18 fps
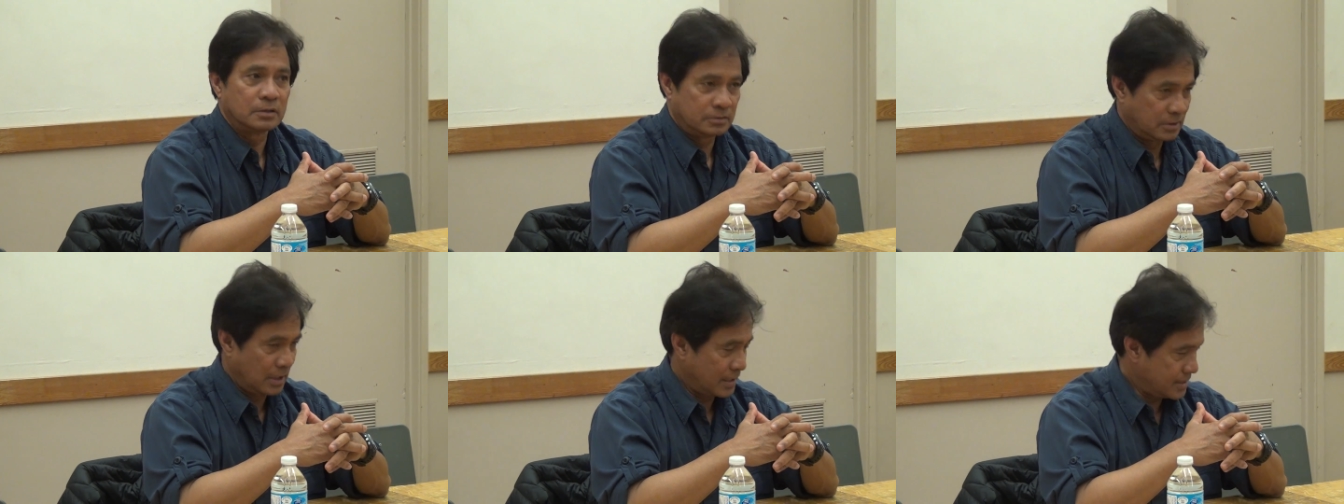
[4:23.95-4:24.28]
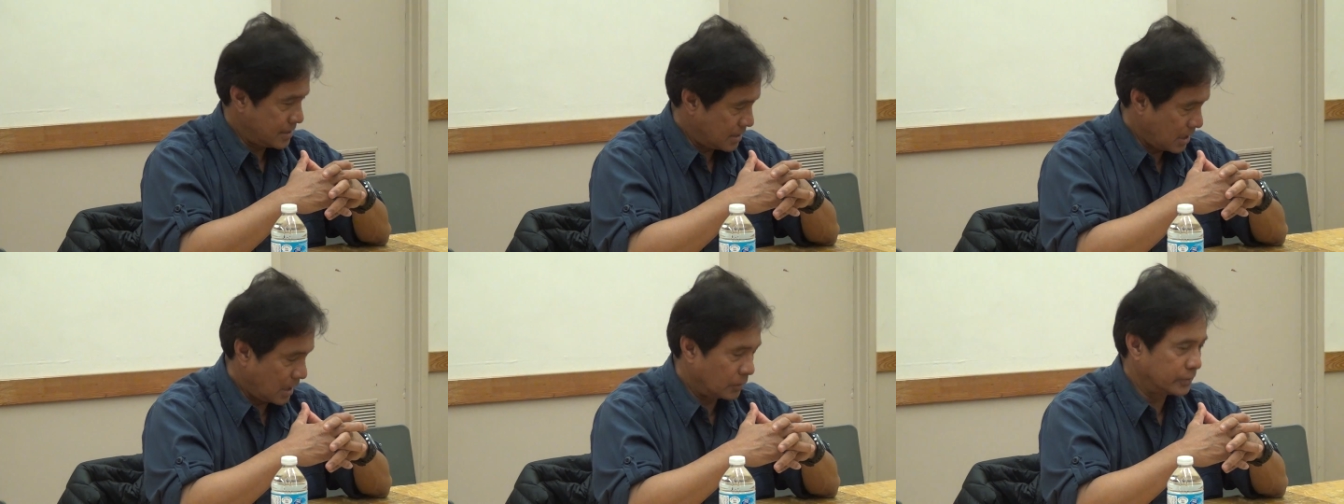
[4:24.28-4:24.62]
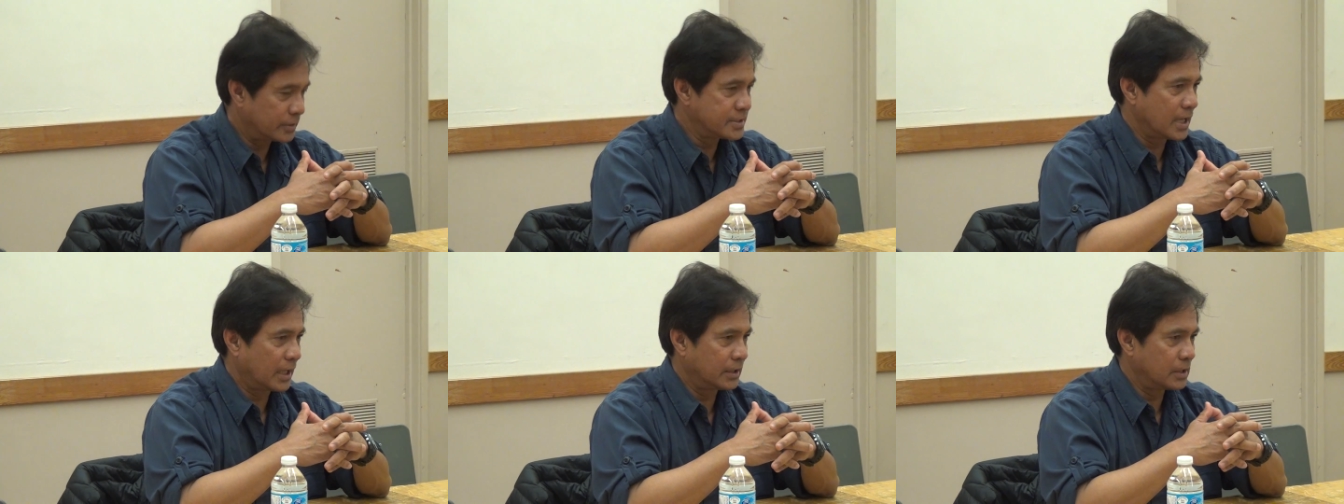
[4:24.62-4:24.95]
That is how
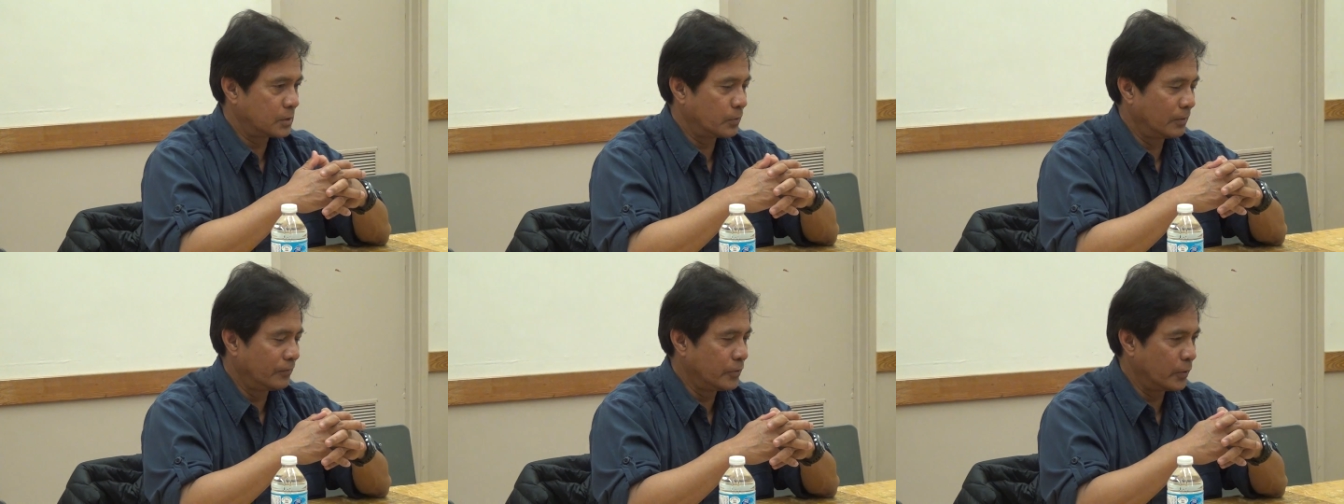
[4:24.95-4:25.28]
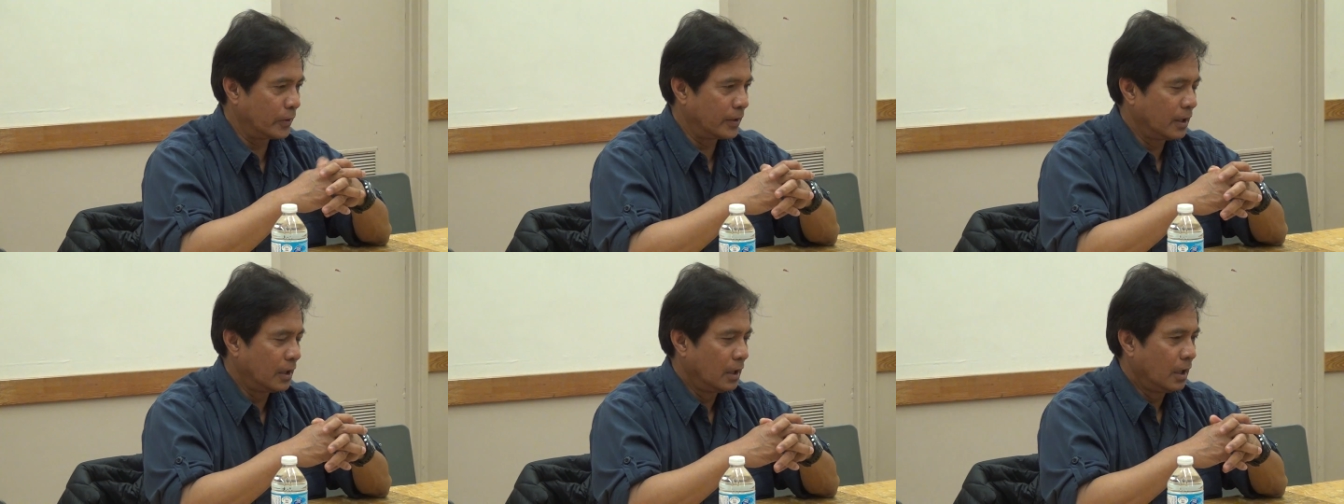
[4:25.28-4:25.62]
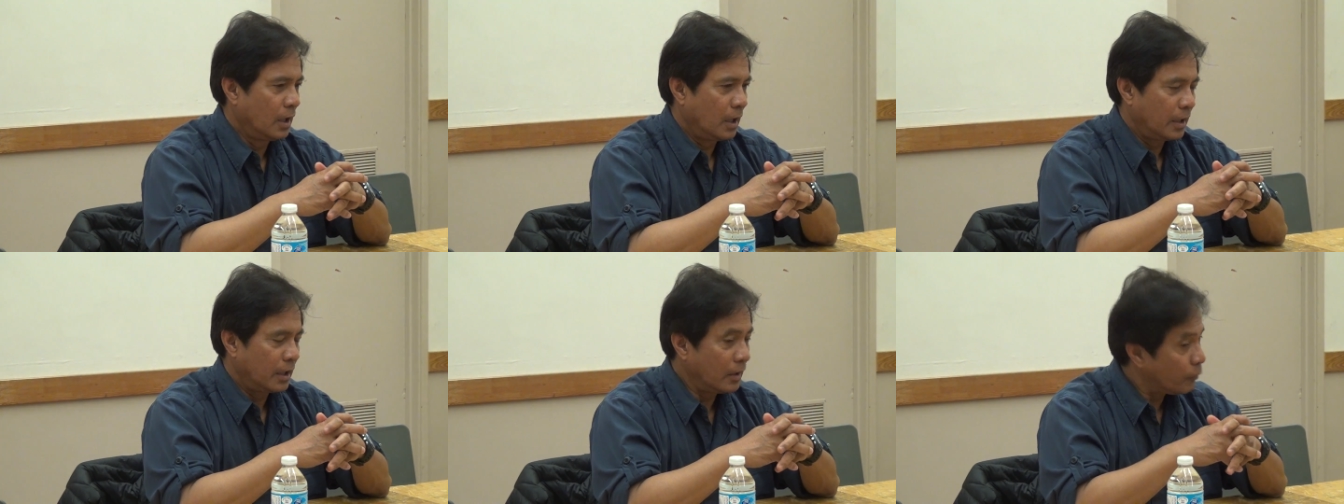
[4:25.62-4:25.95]
the Chinese will view it.
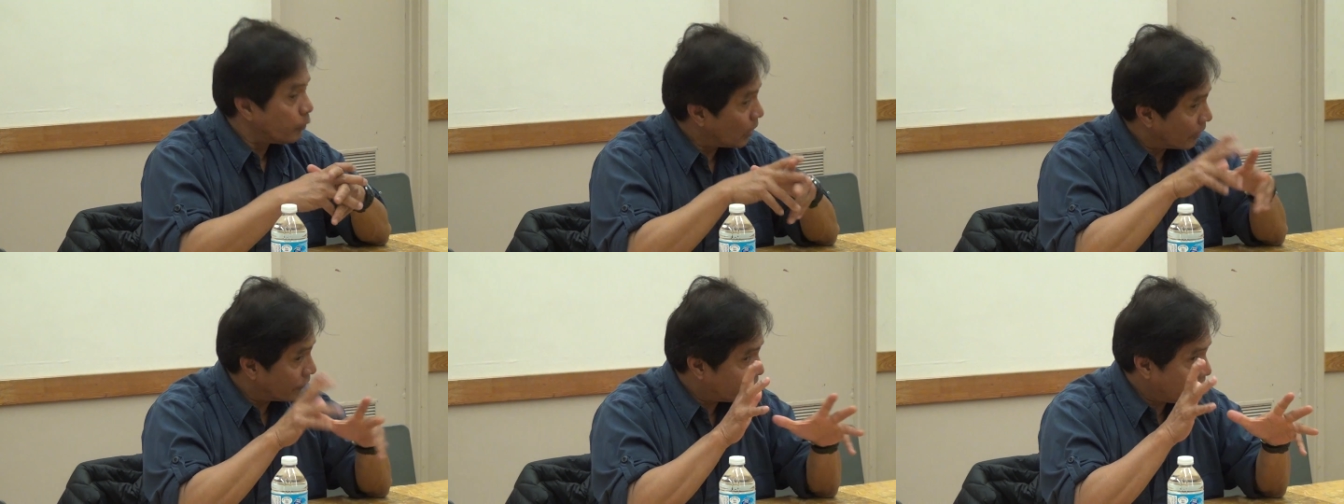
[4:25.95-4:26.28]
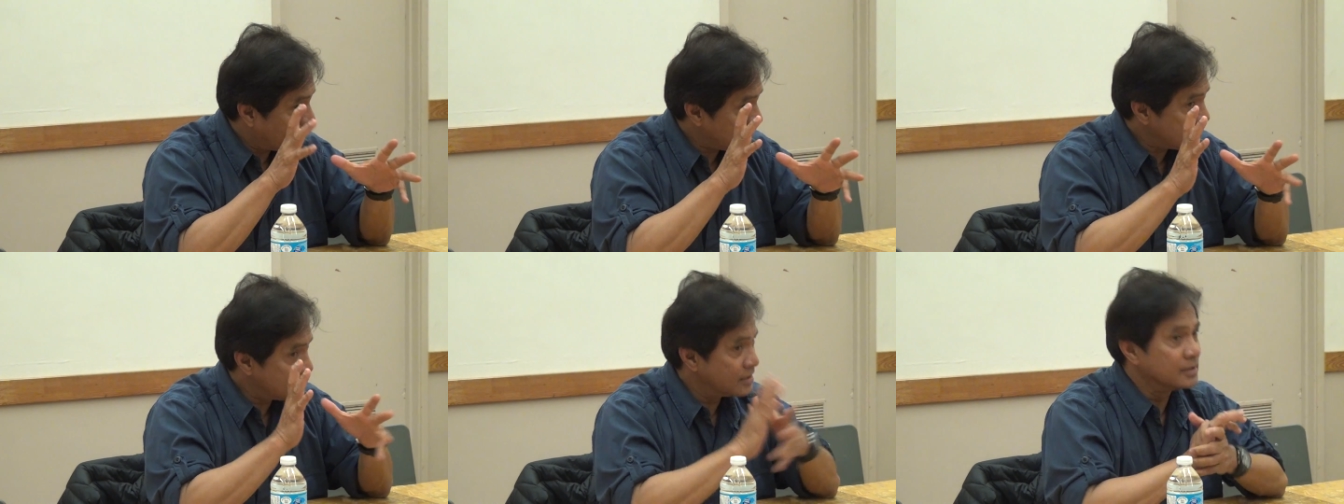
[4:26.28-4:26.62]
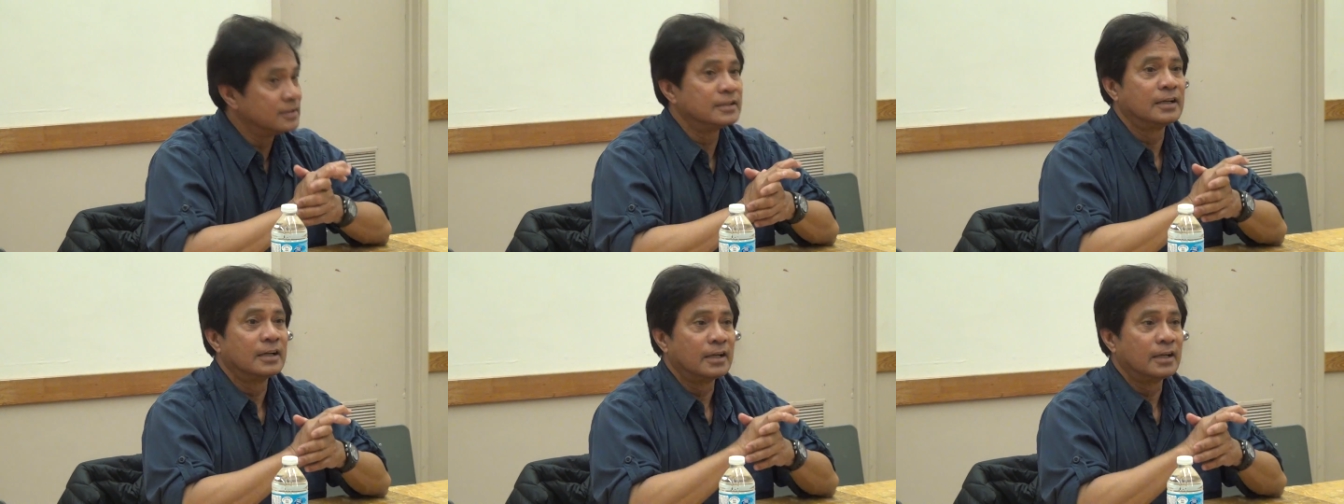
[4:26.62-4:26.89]
If we are friends,